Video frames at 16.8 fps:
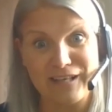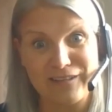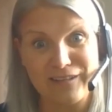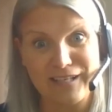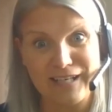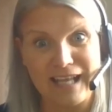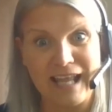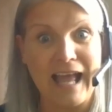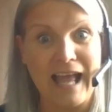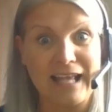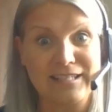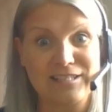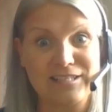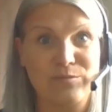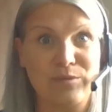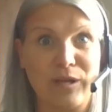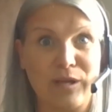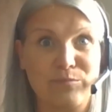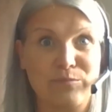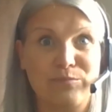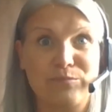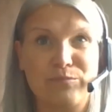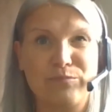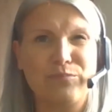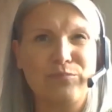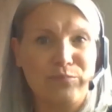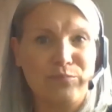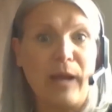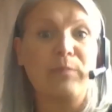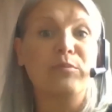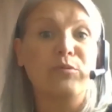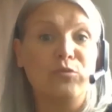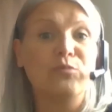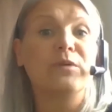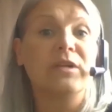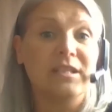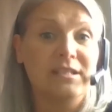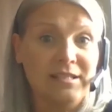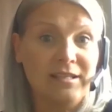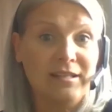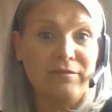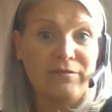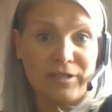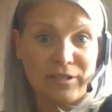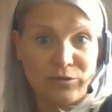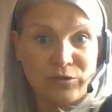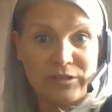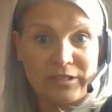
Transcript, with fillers: the other, it has to be a appropriate delivery